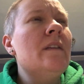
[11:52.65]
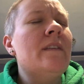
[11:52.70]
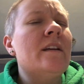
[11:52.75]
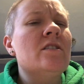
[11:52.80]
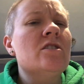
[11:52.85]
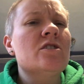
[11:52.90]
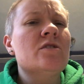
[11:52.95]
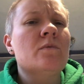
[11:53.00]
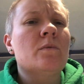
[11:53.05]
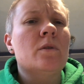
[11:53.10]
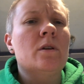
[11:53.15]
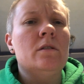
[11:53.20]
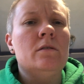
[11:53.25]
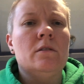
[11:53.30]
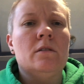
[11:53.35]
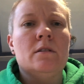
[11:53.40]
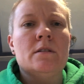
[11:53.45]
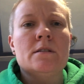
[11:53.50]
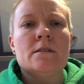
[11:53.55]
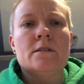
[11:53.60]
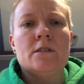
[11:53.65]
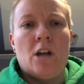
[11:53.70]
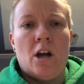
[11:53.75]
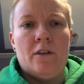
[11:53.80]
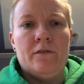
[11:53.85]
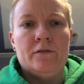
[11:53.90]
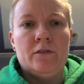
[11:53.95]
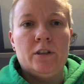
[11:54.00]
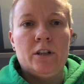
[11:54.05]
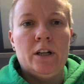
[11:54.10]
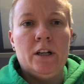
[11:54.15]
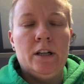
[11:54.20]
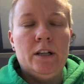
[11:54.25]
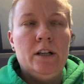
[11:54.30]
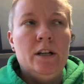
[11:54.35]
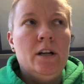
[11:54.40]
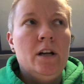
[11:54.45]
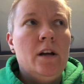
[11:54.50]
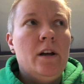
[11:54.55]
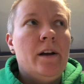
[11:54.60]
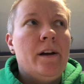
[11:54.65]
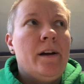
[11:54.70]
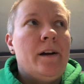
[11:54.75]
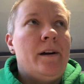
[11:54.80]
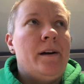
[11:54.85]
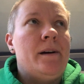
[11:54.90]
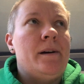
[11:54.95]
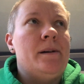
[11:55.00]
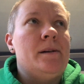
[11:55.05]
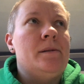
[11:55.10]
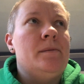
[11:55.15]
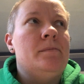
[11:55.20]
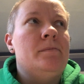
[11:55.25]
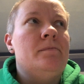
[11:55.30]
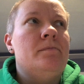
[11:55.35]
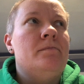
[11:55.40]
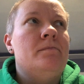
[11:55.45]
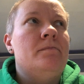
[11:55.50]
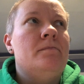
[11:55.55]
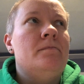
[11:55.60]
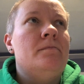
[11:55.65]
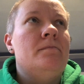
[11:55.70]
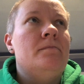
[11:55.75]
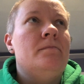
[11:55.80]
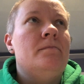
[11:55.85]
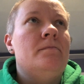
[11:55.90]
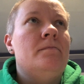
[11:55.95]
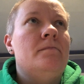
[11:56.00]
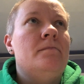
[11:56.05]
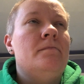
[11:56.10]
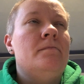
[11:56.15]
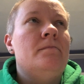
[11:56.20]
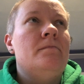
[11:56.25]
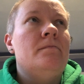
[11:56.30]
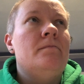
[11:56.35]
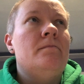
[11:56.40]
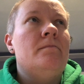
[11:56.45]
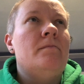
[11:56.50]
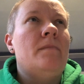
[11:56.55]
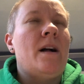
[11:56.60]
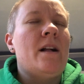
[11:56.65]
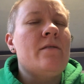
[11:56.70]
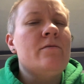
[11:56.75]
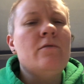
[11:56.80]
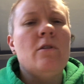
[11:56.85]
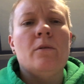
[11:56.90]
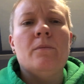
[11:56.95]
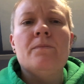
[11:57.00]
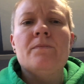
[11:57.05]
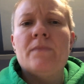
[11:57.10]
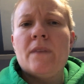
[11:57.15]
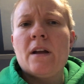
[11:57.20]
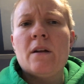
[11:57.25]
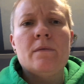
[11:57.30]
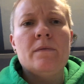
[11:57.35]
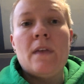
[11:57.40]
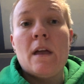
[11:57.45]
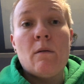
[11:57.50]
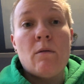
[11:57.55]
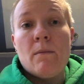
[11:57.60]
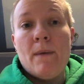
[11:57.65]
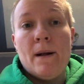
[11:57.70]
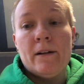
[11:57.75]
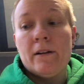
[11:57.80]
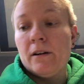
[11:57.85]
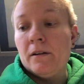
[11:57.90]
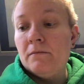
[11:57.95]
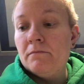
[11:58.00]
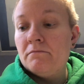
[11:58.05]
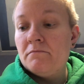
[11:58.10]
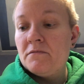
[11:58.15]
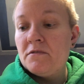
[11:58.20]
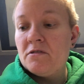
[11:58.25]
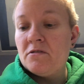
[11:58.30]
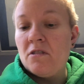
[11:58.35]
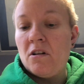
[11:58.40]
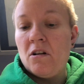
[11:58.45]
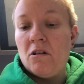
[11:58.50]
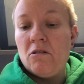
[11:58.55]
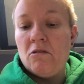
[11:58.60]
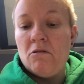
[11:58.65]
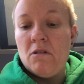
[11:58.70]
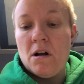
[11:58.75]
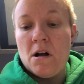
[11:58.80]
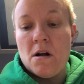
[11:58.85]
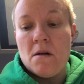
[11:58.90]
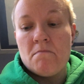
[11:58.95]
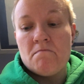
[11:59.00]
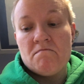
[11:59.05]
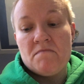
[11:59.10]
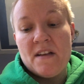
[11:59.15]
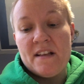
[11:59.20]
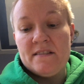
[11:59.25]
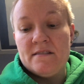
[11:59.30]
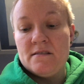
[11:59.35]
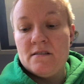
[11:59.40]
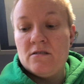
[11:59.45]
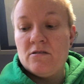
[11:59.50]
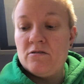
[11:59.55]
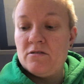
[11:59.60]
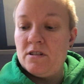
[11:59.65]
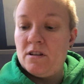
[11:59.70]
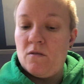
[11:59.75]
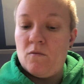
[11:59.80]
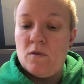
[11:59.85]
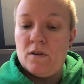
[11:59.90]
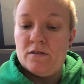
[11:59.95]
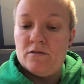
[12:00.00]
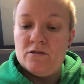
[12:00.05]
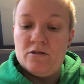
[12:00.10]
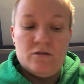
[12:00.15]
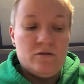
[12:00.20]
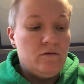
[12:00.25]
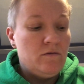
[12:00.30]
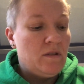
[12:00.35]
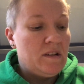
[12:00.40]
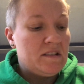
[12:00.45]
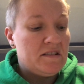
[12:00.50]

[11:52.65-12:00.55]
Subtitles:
They just were a little softer. I don't know. They were better. So that's an interesting one to